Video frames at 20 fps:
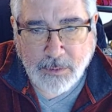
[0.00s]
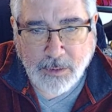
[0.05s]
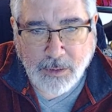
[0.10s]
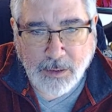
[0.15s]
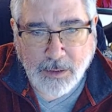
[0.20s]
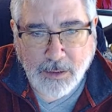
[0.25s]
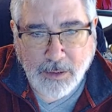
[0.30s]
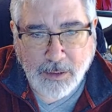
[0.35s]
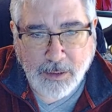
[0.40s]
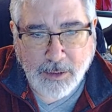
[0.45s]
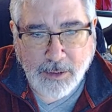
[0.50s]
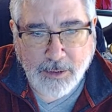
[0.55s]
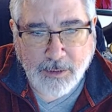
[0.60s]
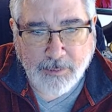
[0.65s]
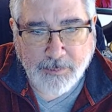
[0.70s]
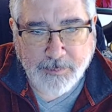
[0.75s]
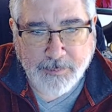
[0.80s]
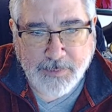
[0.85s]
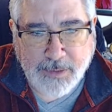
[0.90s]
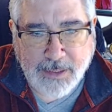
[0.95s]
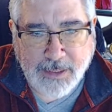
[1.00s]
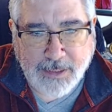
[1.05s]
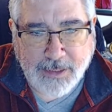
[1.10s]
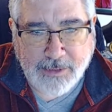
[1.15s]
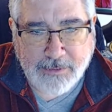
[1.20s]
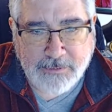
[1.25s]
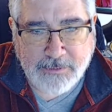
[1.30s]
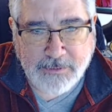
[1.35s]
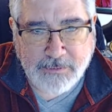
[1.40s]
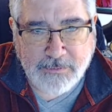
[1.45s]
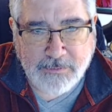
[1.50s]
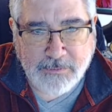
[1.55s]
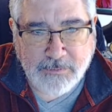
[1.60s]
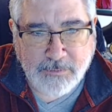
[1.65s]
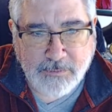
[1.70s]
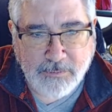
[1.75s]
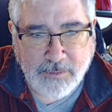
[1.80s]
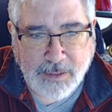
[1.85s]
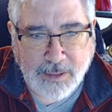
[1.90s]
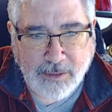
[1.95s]
Yeah, I guess this
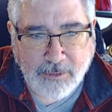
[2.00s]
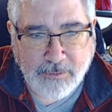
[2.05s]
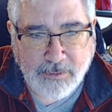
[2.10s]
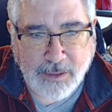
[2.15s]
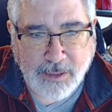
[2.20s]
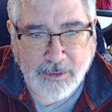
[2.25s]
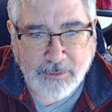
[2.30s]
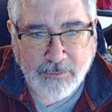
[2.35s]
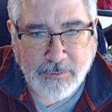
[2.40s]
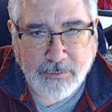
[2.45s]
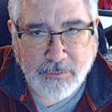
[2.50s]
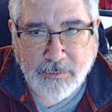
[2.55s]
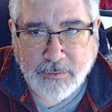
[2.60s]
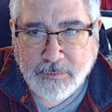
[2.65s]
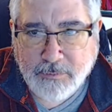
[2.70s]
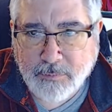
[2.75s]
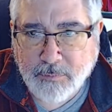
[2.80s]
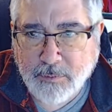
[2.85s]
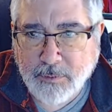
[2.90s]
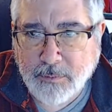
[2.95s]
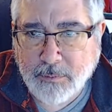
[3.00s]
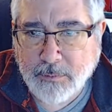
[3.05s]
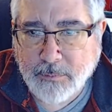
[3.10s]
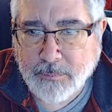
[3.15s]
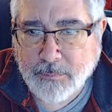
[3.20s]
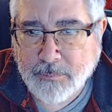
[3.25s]
is. I'll do this one.